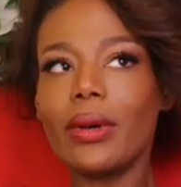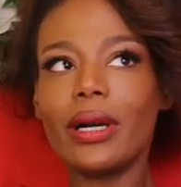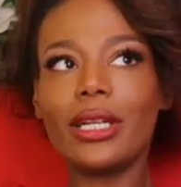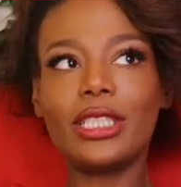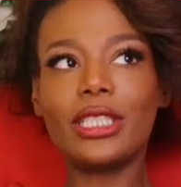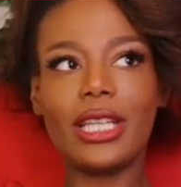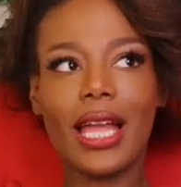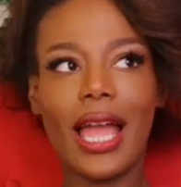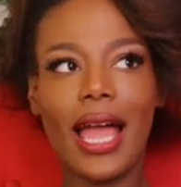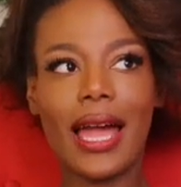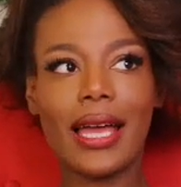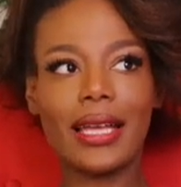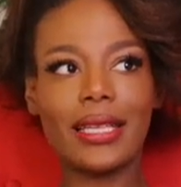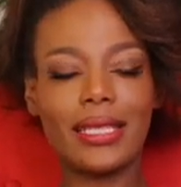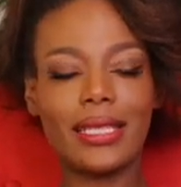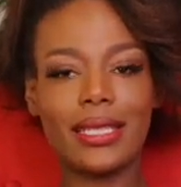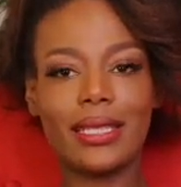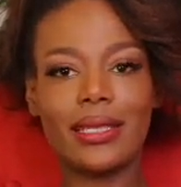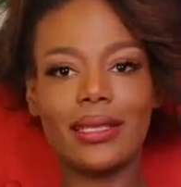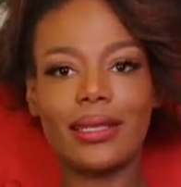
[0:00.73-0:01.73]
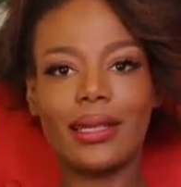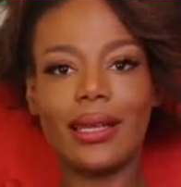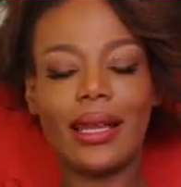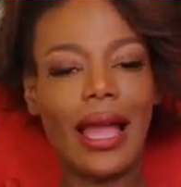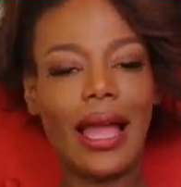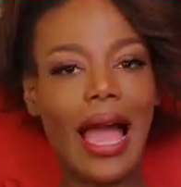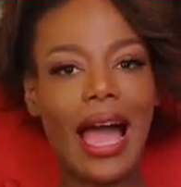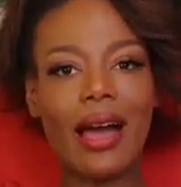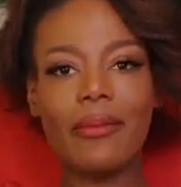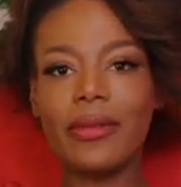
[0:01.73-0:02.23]
much has
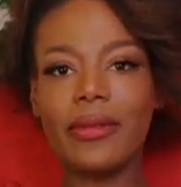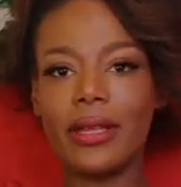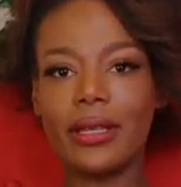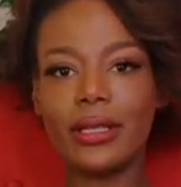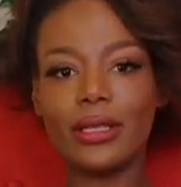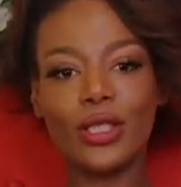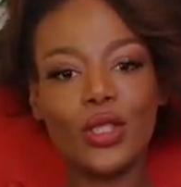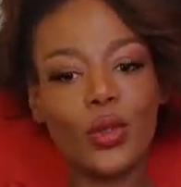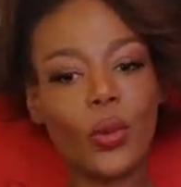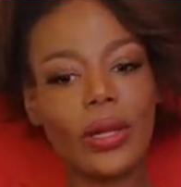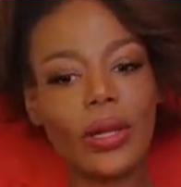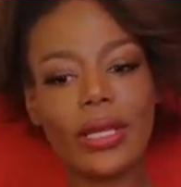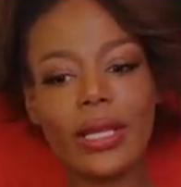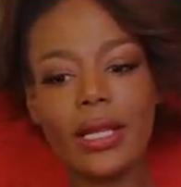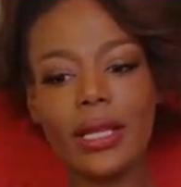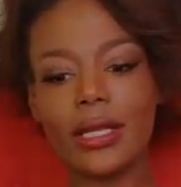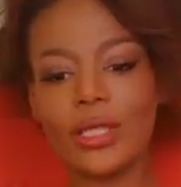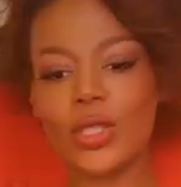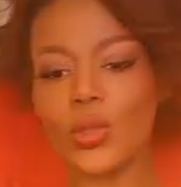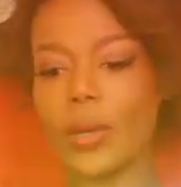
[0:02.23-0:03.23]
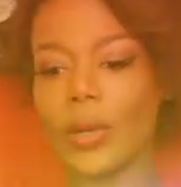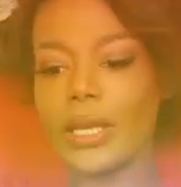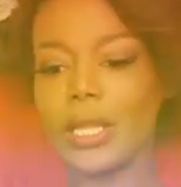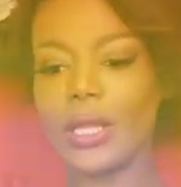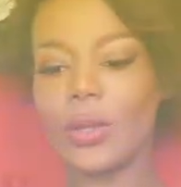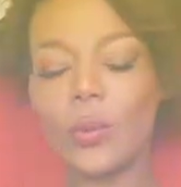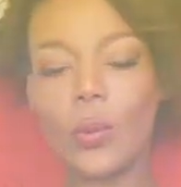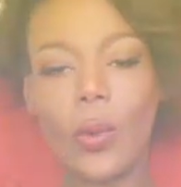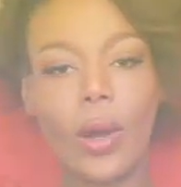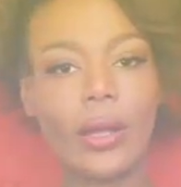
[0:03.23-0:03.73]
happened.
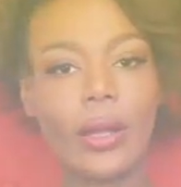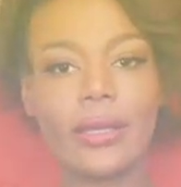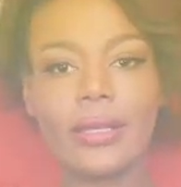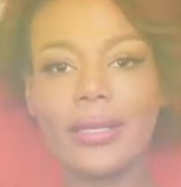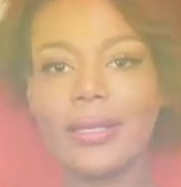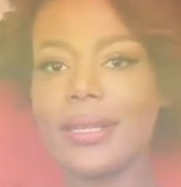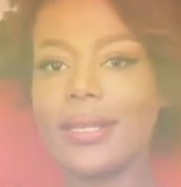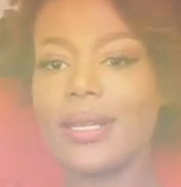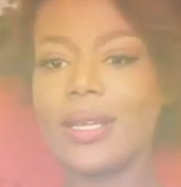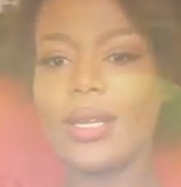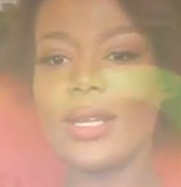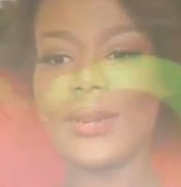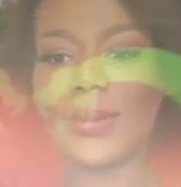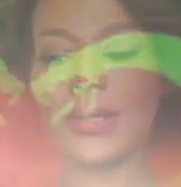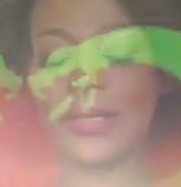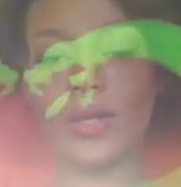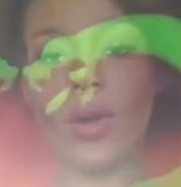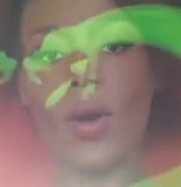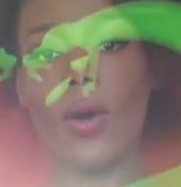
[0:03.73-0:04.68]
2021 was